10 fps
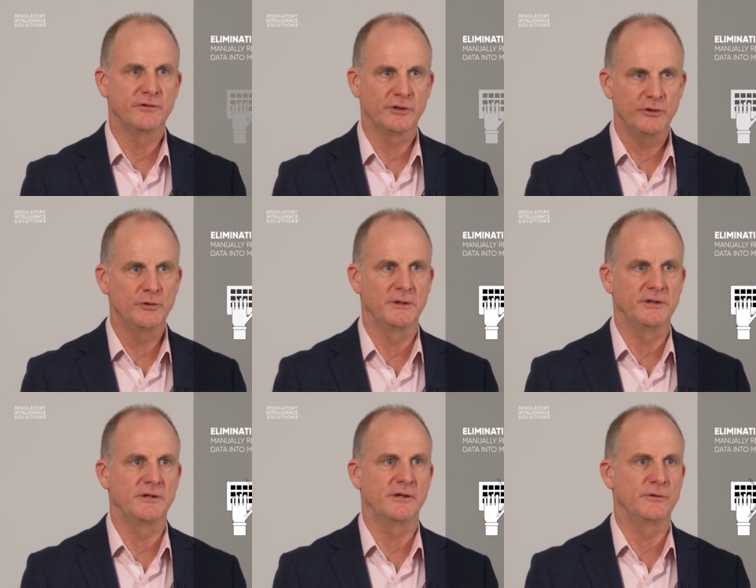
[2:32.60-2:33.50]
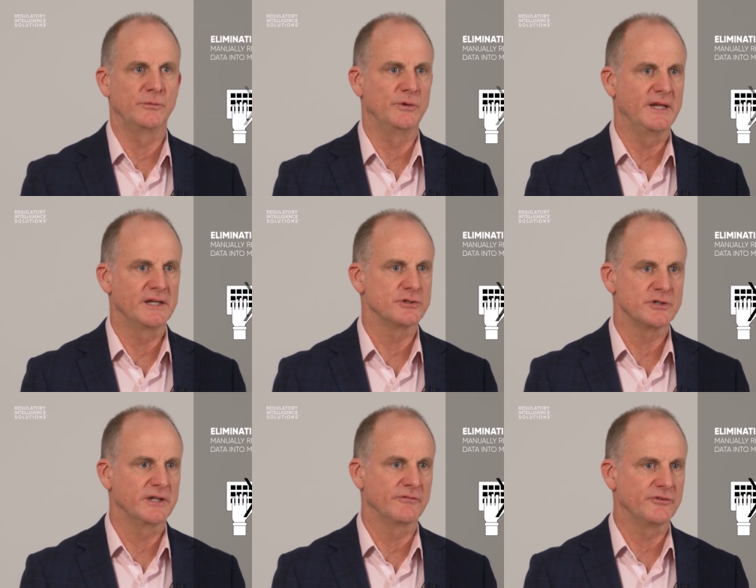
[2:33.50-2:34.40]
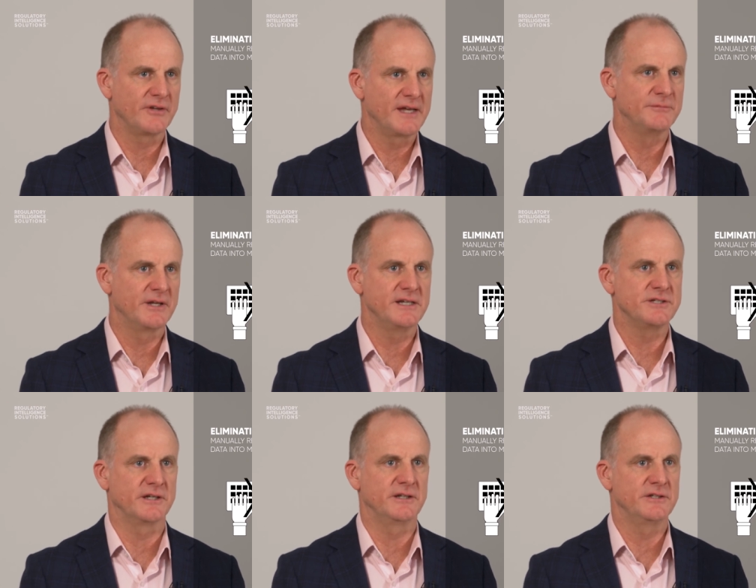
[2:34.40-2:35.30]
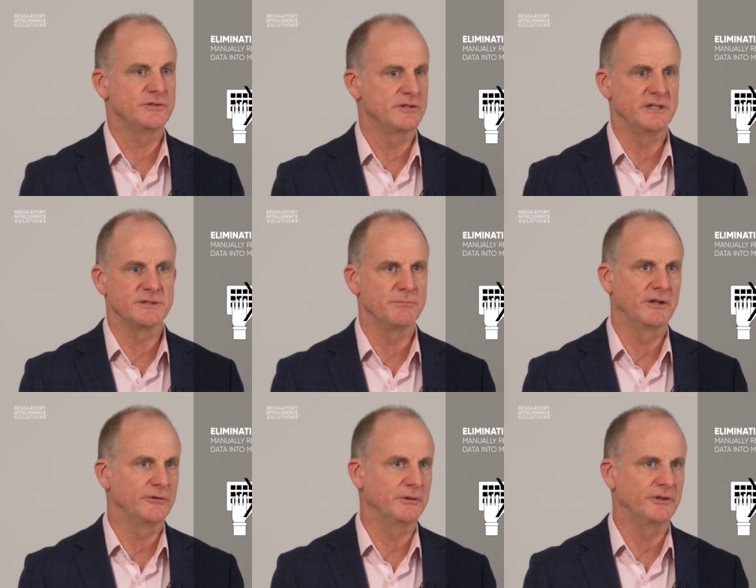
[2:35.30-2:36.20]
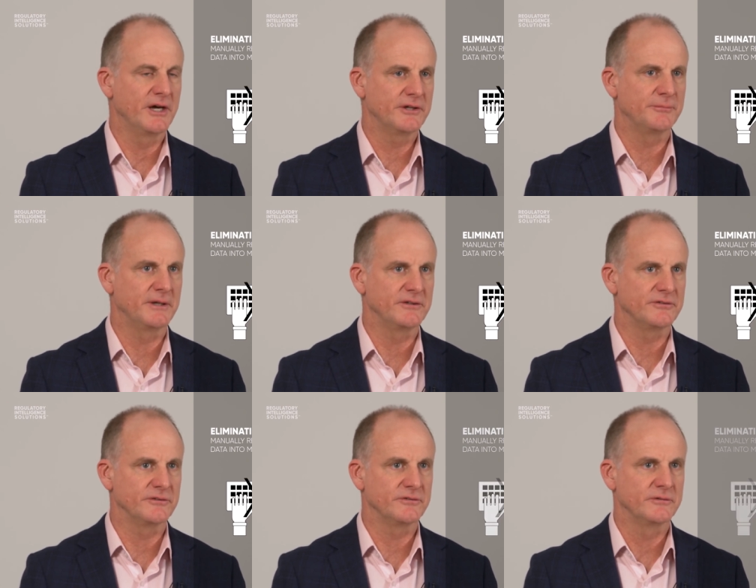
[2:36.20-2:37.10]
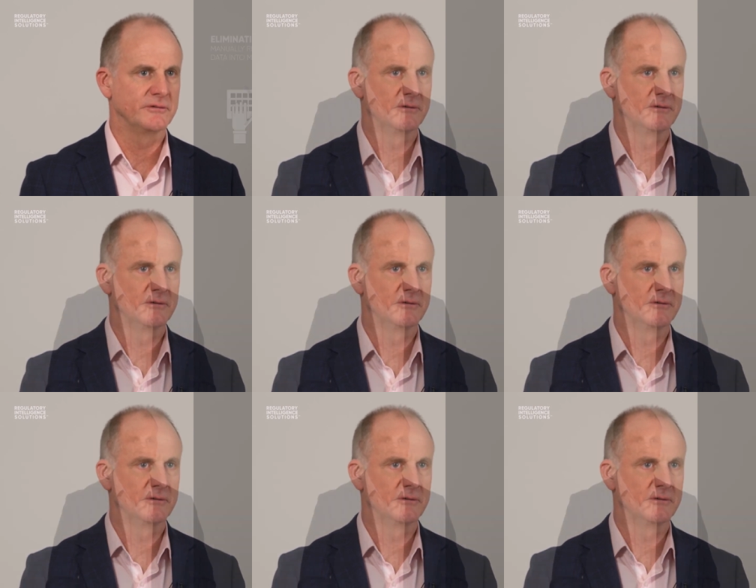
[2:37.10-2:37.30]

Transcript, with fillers: for human re-entry of the same data into these multiple databases.